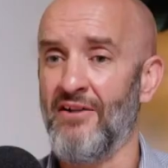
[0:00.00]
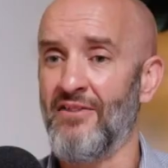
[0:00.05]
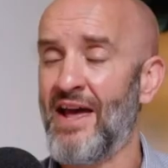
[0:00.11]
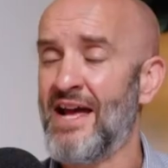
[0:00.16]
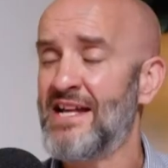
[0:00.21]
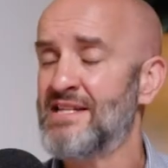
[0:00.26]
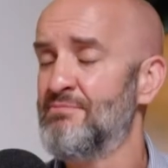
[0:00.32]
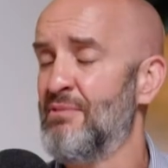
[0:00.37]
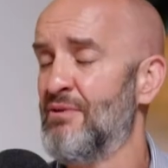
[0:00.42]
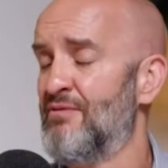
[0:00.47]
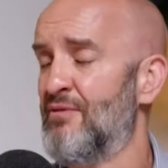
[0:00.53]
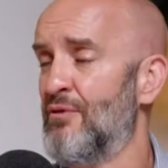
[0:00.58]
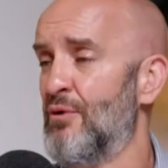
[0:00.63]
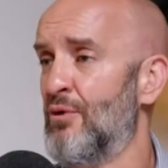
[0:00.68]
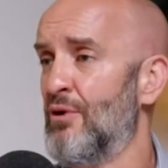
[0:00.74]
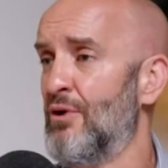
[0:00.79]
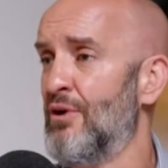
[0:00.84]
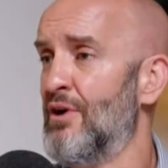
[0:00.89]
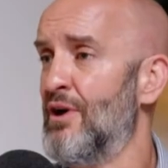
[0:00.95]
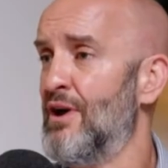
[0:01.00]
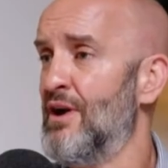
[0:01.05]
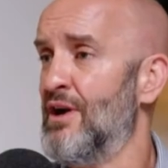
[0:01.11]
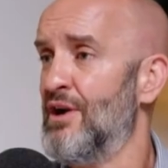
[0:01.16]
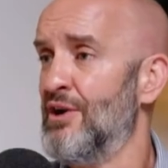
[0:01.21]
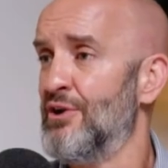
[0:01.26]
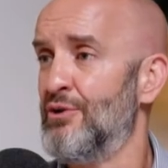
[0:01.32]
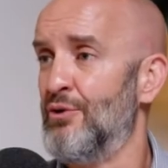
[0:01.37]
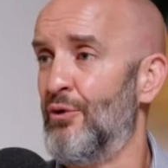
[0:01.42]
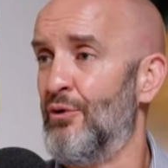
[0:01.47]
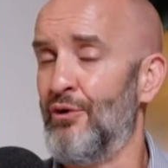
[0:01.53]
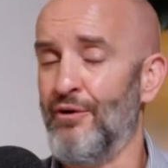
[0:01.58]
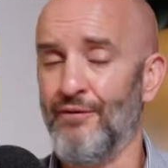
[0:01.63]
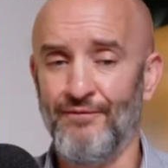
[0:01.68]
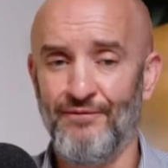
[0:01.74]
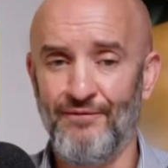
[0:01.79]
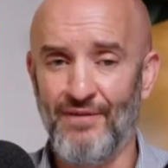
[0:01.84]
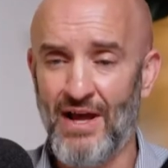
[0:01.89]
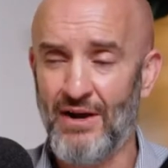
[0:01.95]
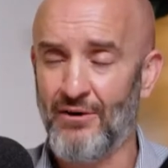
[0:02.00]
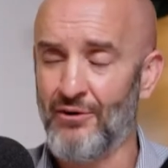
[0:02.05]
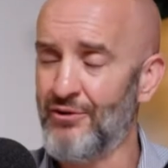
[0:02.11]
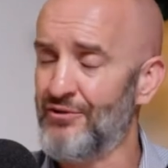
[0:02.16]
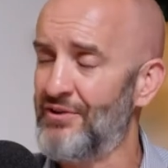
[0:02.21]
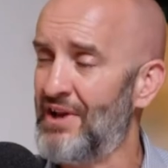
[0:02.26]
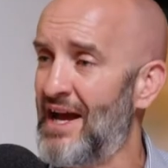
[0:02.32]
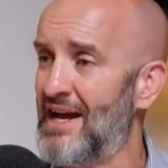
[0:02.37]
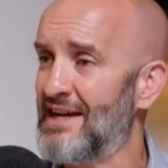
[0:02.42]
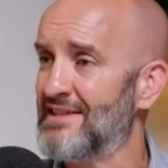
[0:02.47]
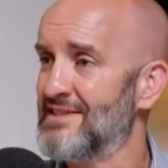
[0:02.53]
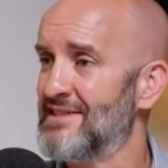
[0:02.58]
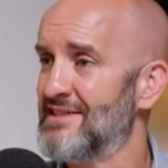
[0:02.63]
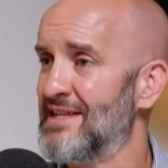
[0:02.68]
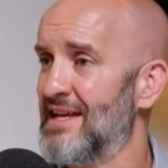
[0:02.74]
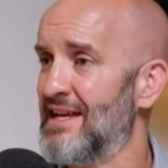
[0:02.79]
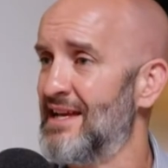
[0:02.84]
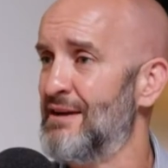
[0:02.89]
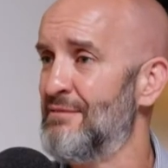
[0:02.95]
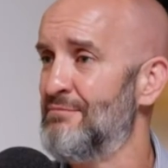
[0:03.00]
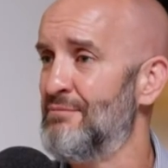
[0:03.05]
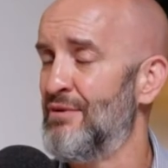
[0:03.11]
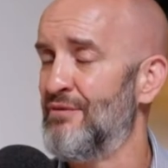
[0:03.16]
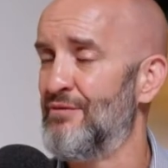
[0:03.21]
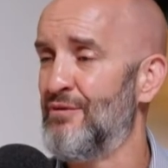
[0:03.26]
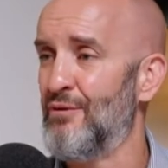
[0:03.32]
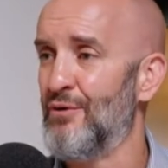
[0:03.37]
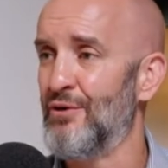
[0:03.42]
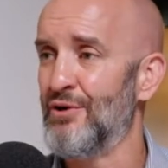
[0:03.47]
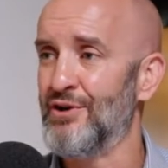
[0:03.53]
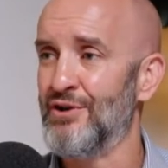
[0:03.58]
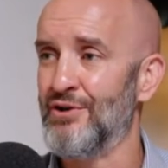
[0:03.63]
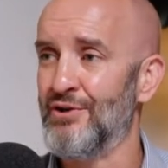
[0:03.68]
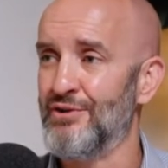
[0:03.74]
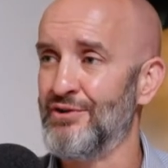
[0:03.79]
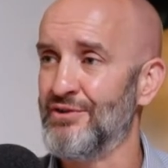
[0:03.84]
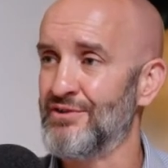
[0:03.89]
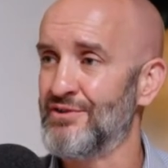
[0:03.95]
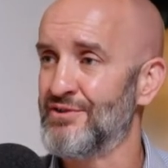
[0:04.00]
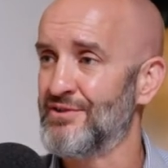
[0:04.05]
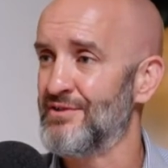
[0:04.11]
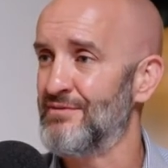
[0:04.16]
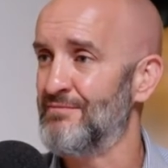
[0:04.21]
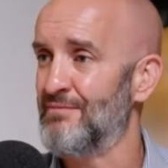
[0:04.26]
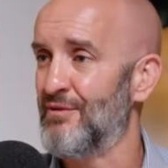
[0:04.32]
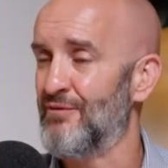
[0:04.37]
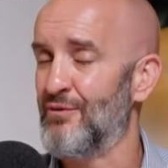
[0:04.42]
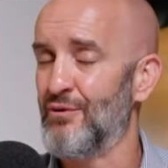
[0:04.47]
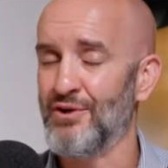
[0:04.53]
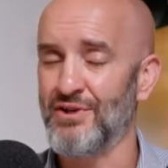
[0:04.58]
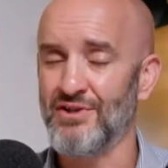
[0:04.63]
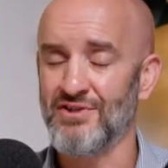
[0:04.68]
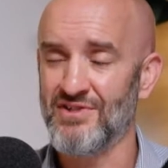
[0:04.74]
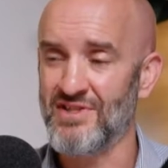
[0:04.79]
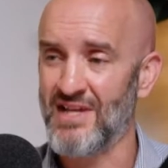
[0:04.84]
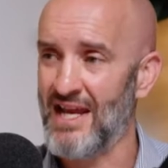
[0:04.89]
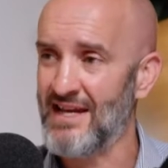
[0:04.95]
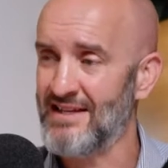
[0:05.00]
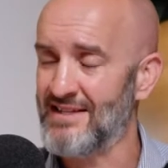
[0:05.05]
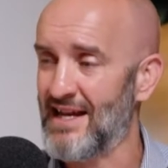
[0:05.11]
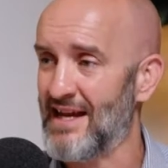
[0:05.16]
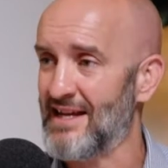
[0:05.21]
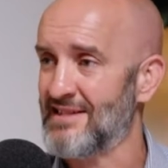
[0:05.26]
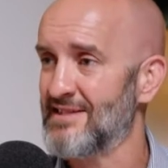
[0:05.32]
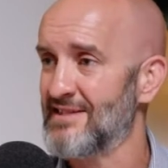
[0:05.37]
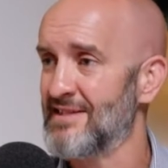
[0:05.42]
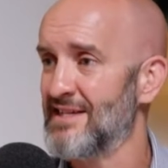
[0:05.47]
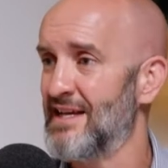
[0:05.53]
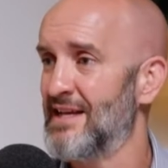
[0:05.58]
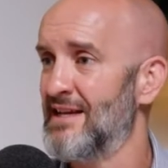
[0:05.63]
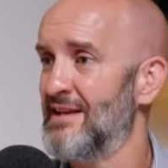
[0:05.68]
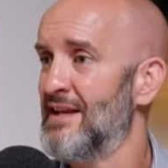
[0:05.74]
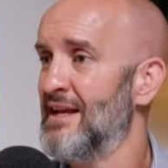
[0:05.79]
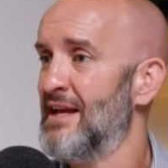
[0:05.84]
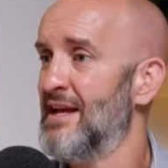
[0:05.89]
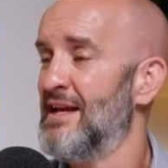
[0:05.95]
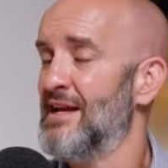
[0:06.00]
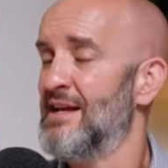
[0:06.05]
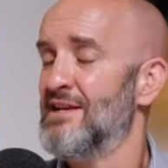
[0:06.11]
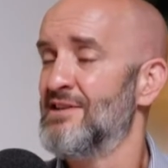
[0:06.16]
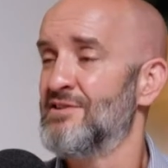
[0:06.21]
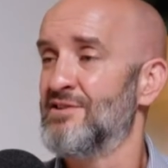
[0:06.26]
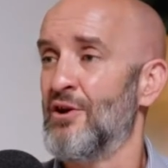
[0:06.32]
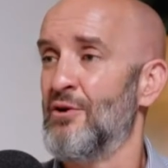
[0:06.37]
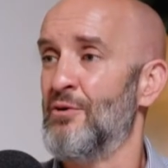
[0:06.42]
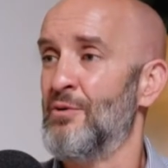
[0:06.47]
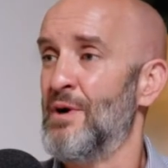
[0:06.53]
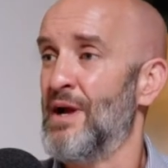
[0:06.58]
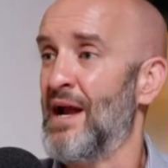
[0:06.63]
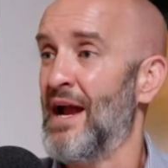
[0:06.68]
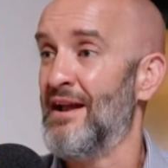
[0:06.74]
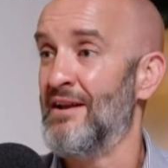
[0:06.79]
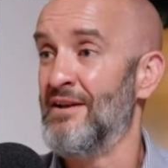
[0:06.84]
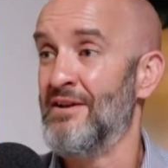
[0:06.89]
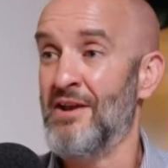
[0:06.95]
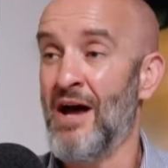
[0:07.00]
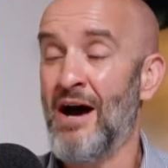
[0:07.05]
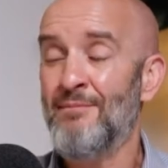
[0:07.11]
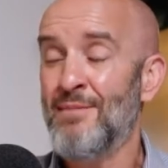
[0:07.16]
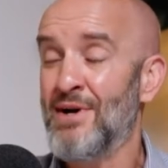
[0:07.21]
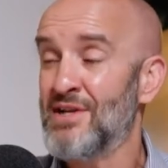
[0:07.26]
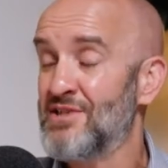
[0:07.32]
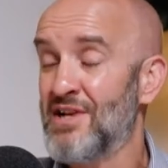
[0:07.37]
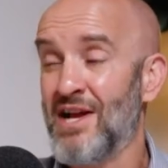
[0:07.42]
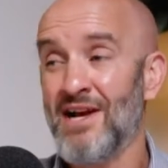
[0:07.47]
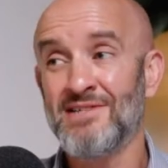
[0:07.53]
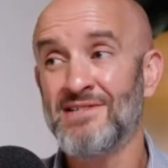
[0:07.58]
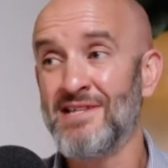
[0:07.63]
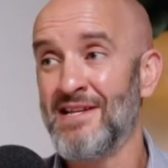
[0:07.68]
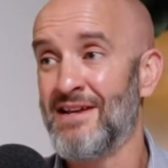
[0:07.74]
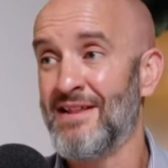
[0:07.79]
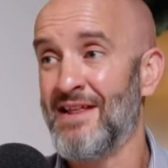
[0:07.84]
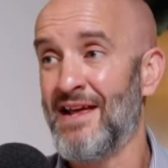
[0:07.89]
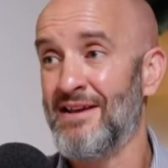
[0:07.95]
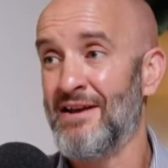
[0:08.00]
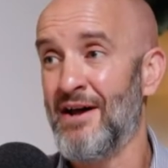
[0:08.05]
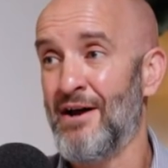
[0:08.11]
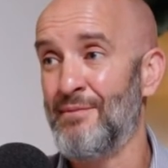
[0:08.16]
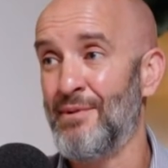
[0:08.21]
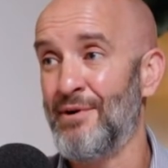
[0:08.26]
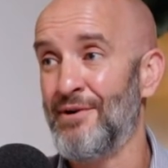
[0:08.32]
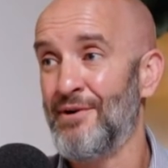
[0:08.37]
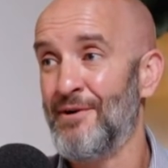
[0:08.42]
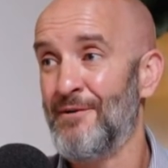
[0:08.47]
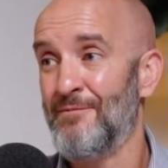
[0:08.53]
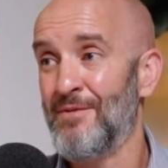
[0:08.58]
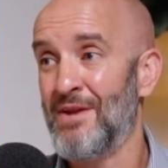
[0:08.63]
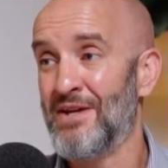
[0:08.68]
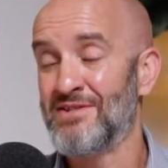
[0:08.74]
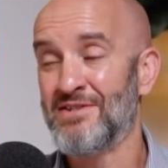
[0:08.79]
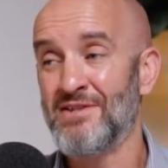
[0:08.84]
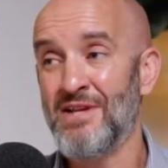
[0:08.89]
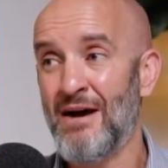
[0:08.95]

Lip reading: that's before your federal taxes hit, before your state taxes hit. So, and not much cuts into that number. There's